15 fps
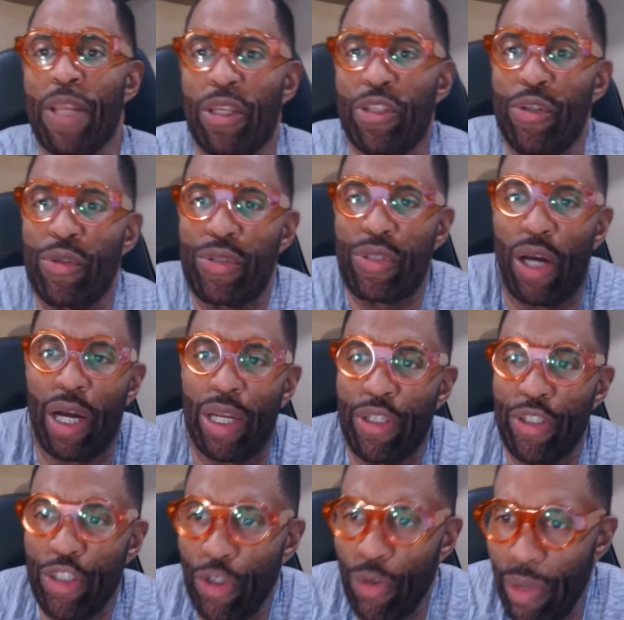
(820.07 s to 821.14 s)
You start
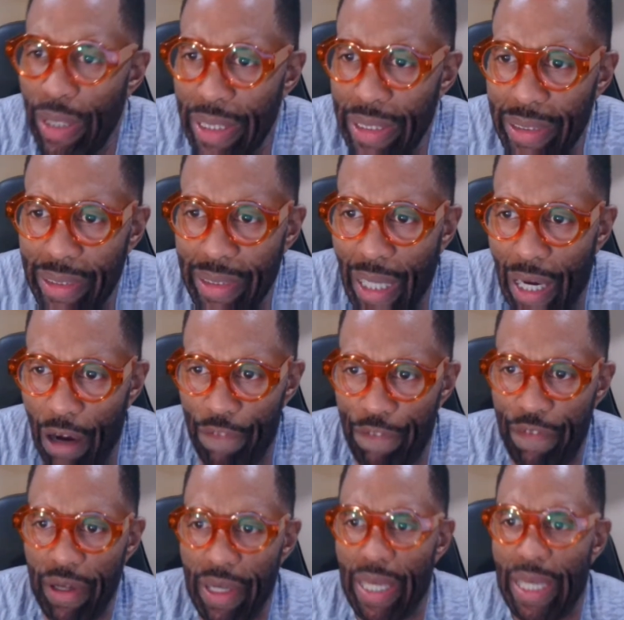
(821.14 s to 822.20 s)
doing stuff.